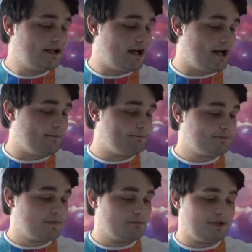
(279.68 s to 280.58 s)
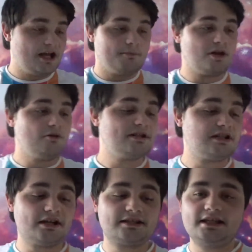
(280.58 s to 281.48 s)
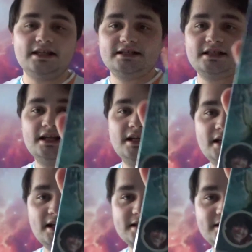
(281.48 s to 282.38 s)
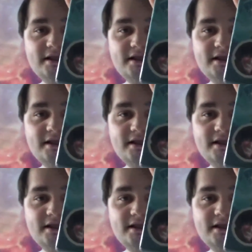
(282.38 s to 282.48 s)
But yeah, but I always liked these. It